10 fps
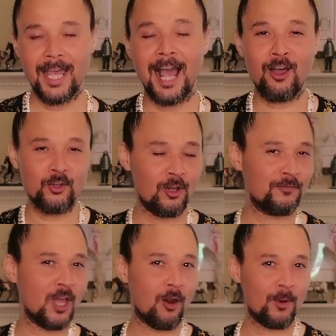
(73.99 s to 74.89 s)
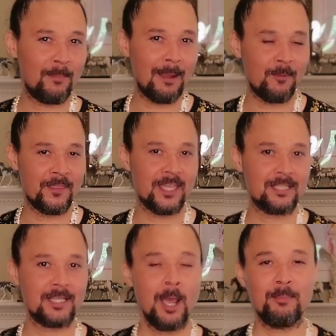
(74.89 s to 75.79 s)
I don't know if y'all remember
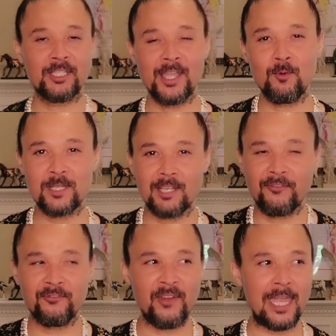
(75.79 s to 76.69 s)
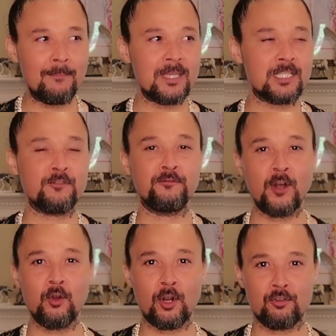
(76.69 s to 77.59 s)
this, but there was a famous
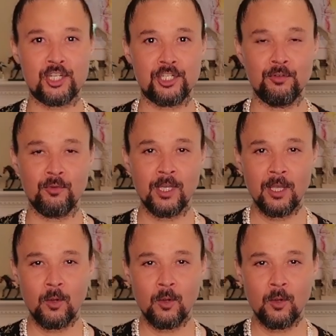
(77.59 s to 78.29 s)
photo shoot